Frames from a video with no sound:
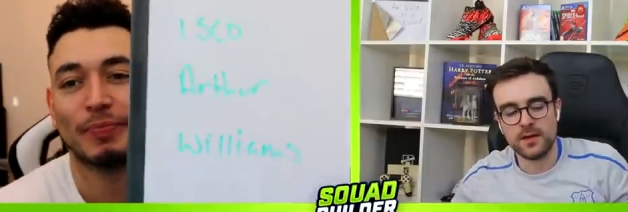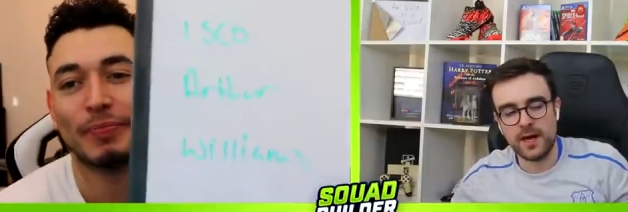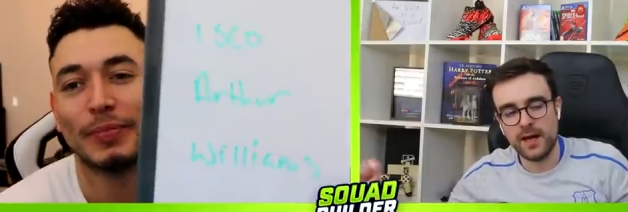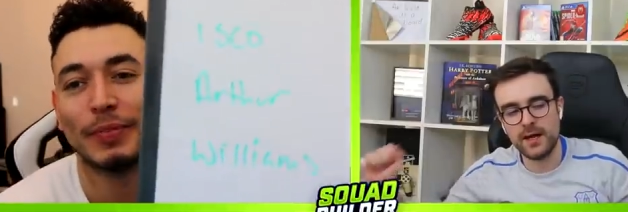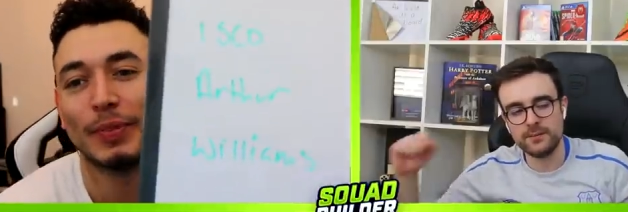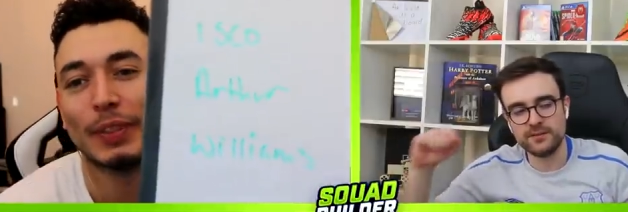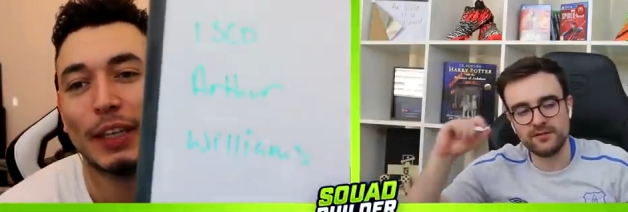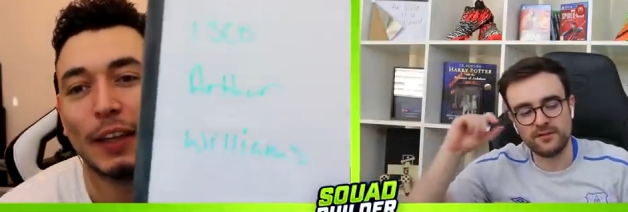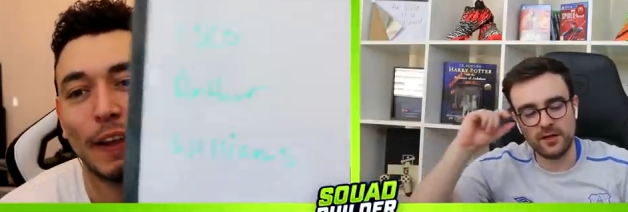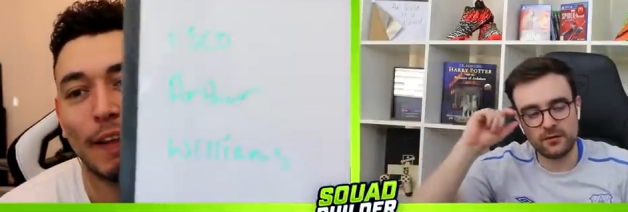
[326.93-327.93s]
Speaker 1: I
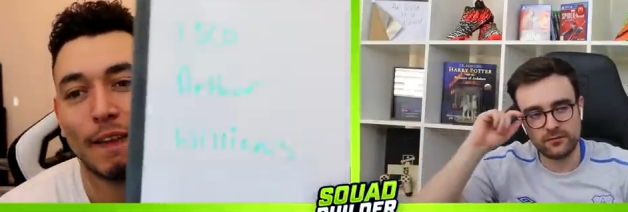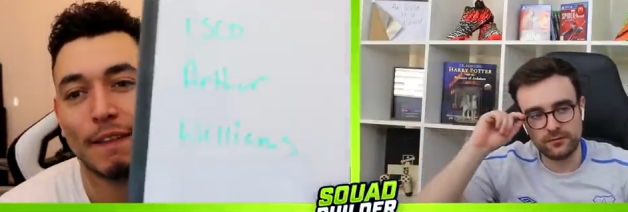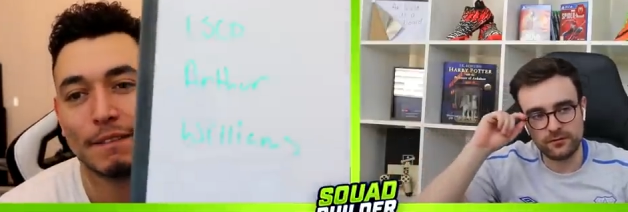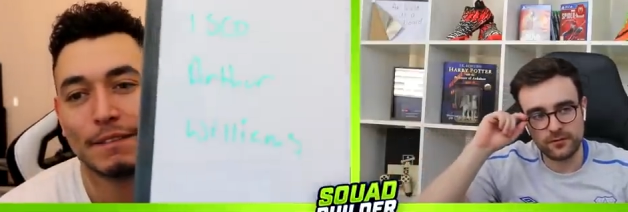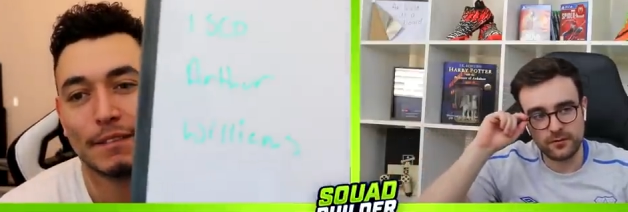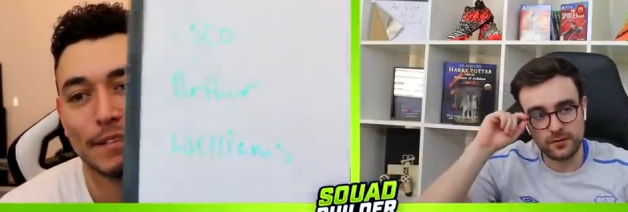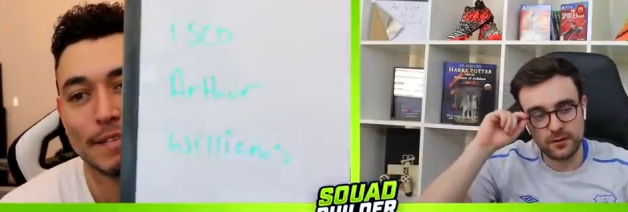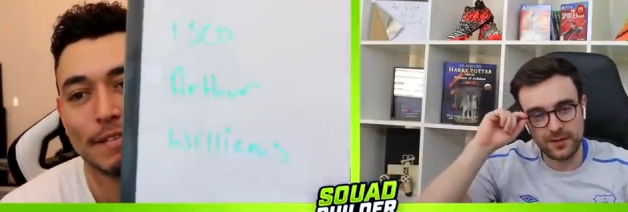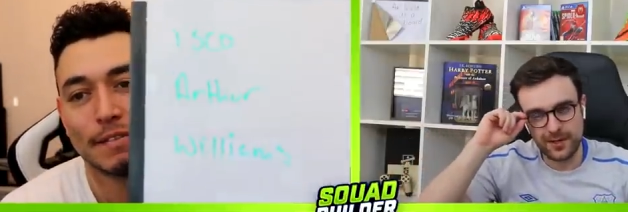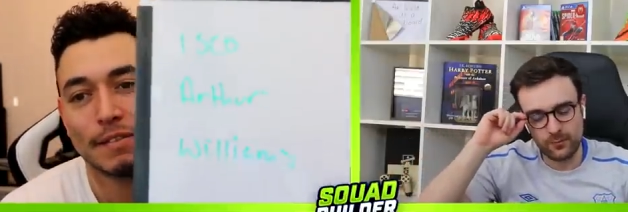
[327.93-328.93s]
myself,
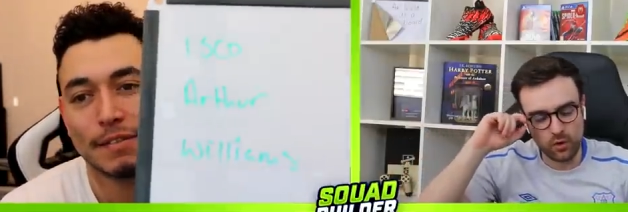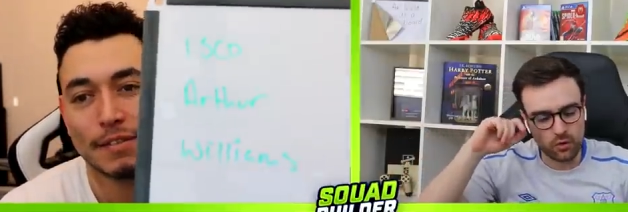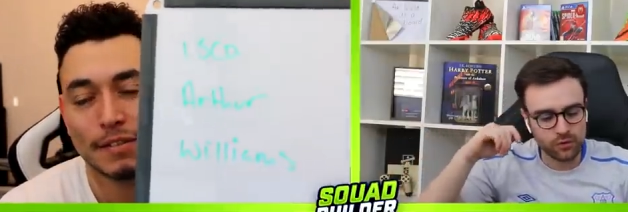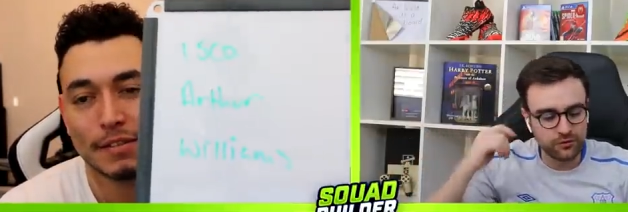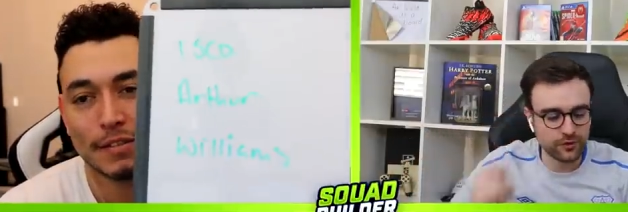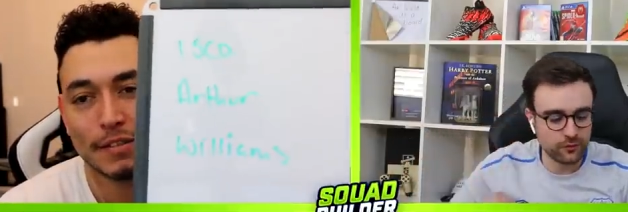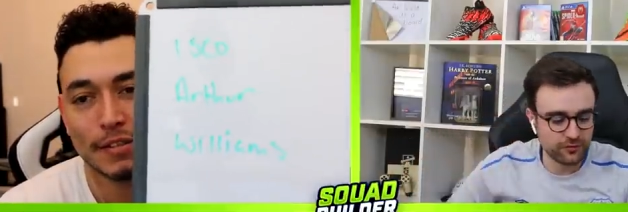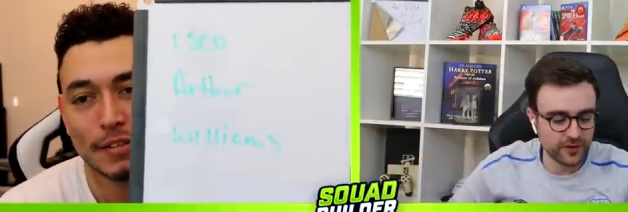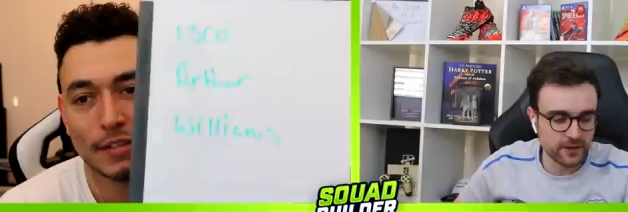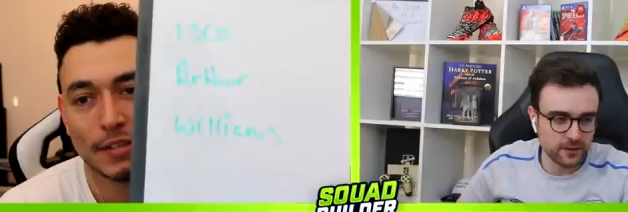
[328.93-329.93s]
I'm also
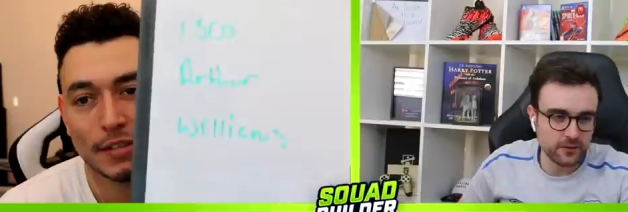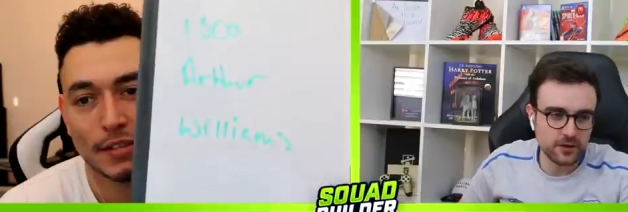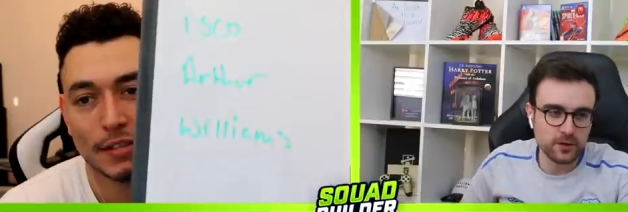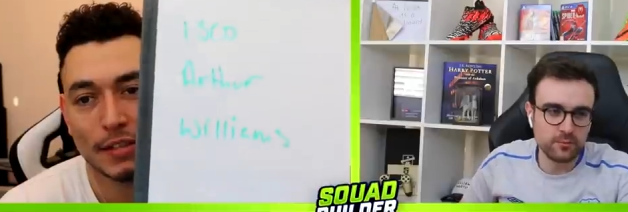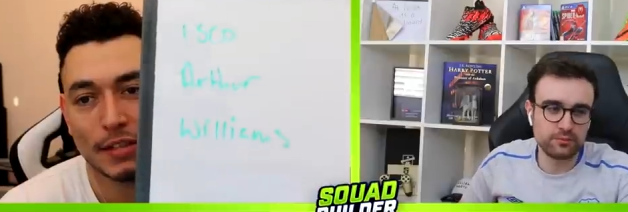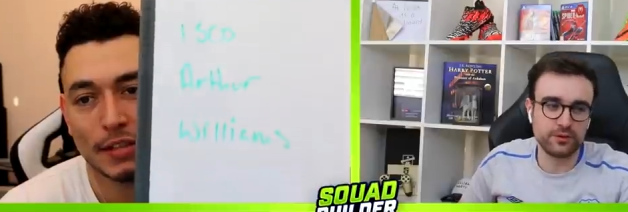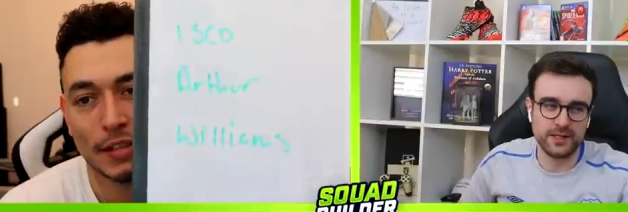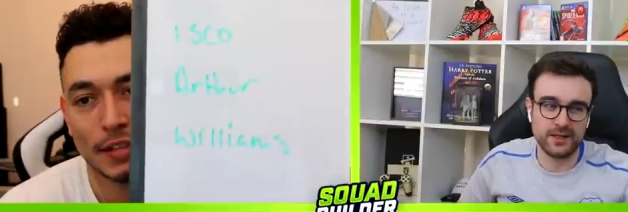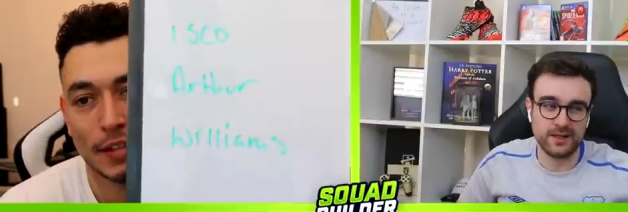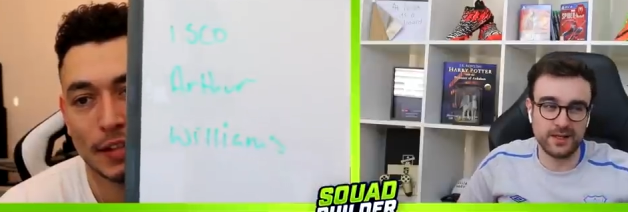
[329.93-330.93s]
feeling
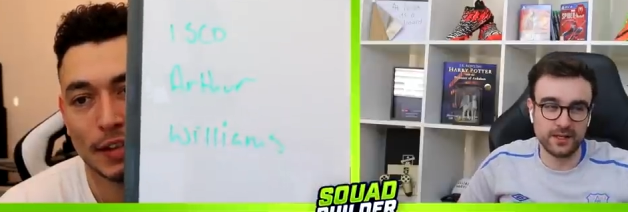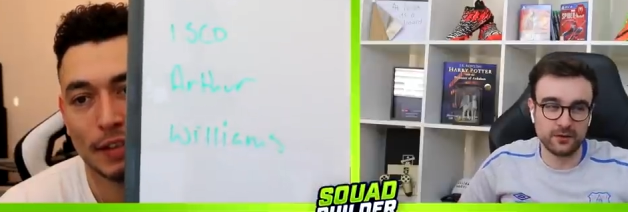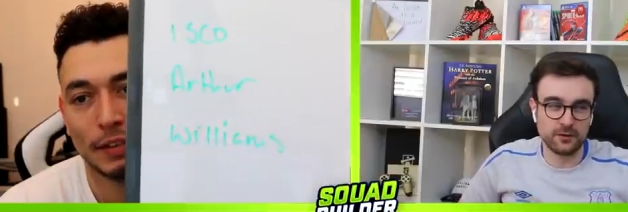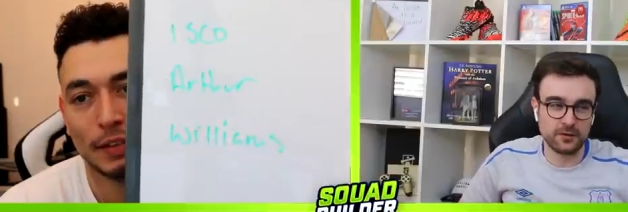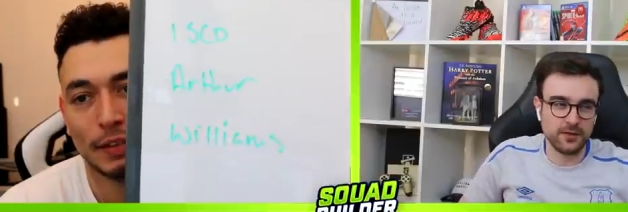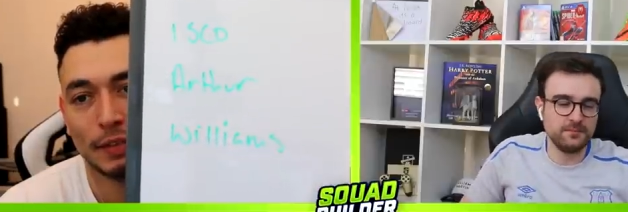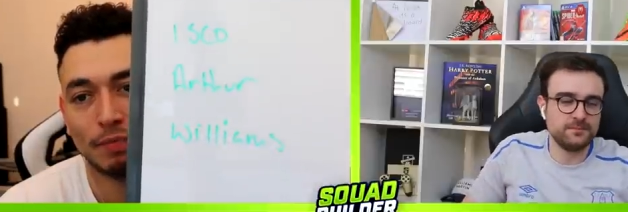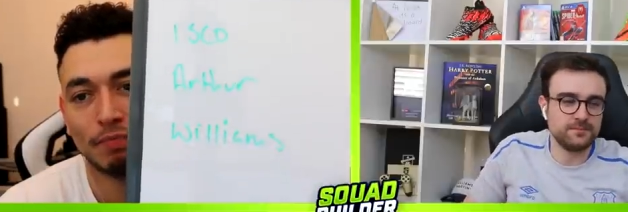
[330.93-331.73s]
pretty La Liga, Oakley.